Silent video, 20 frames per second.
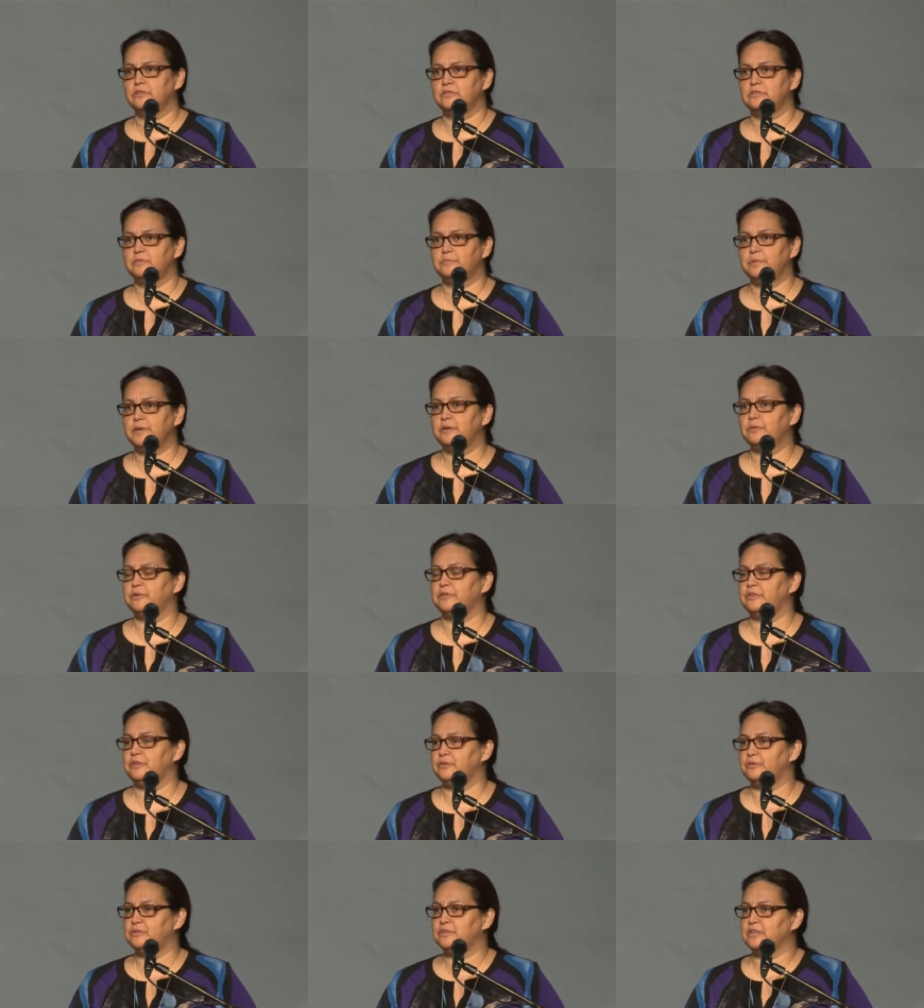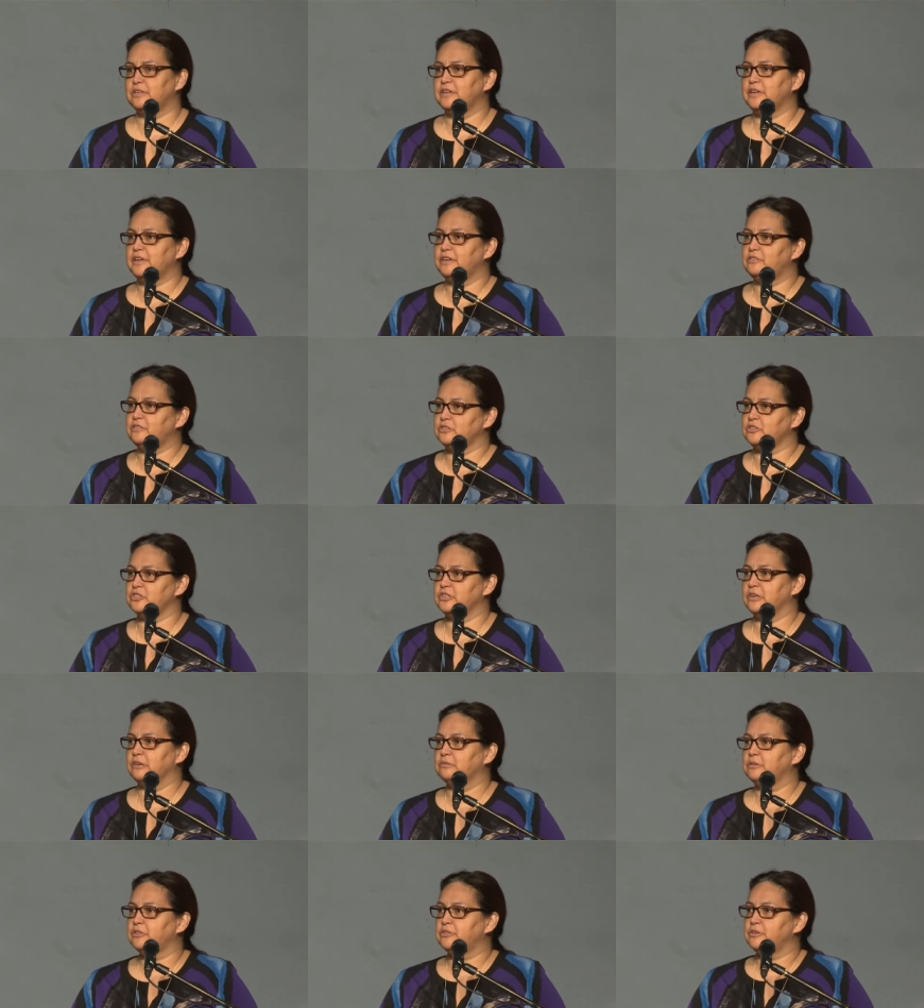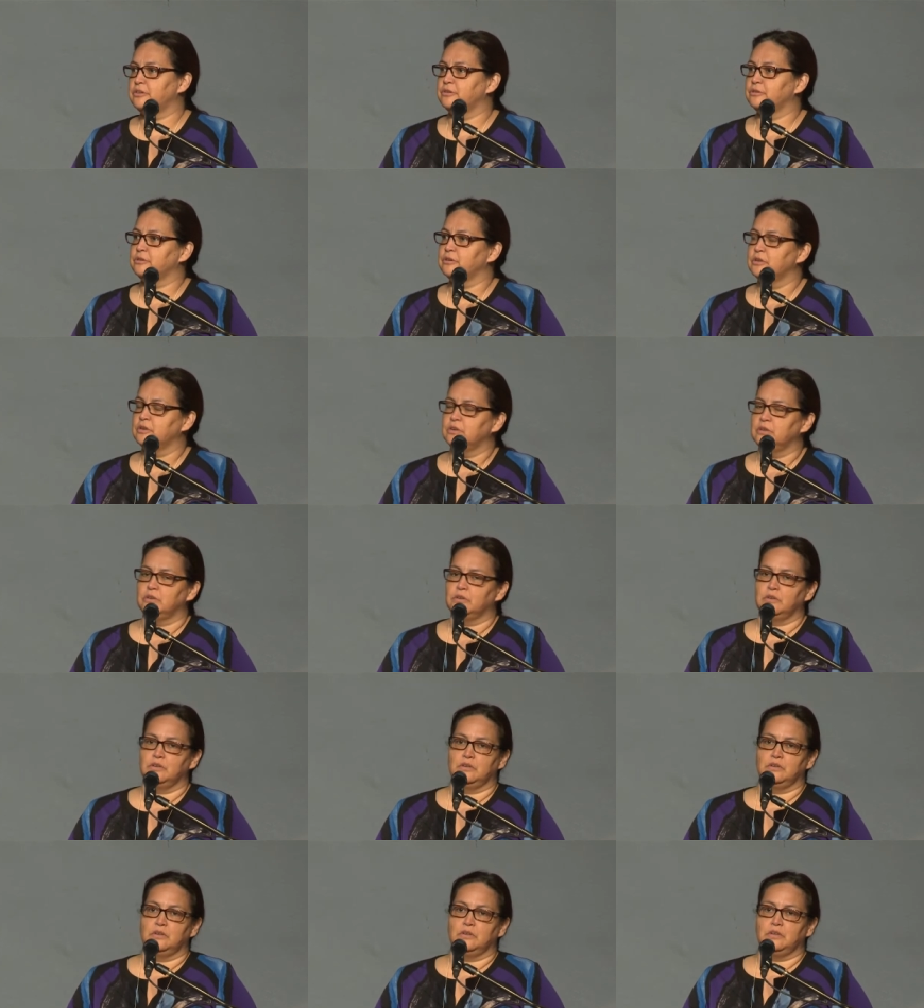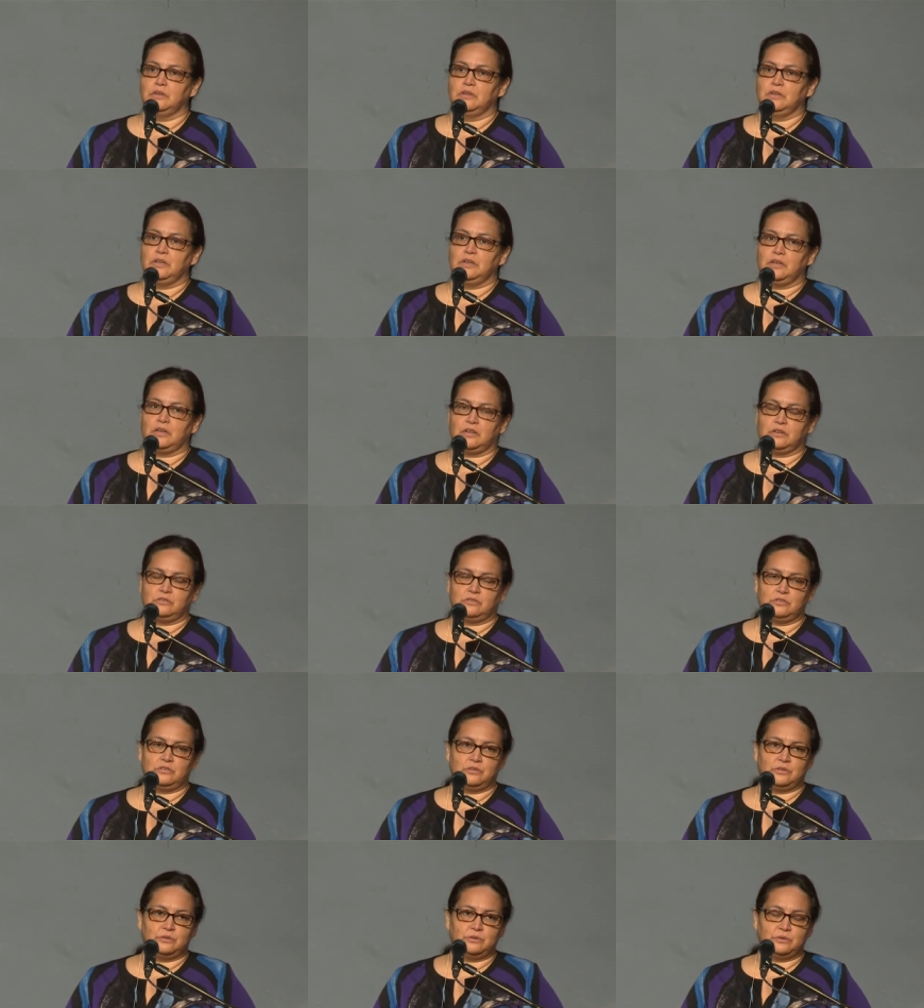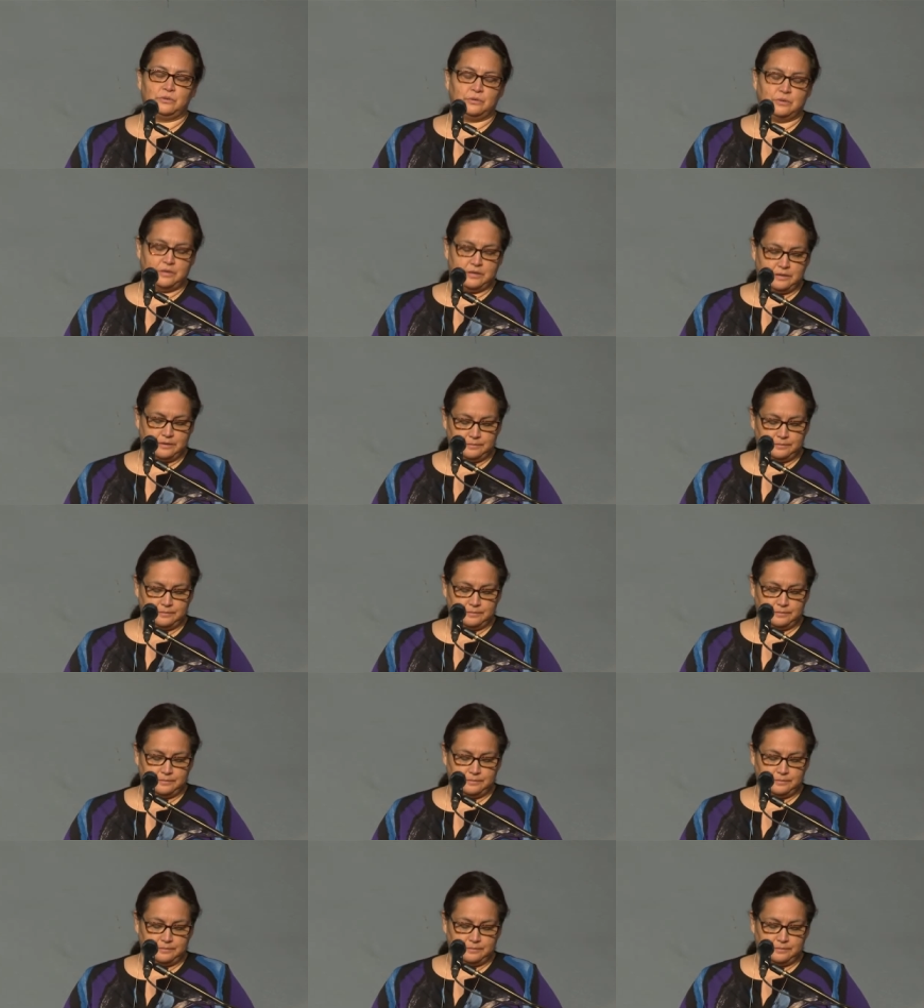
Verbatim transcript: speak with you today, to share with you, and to uh,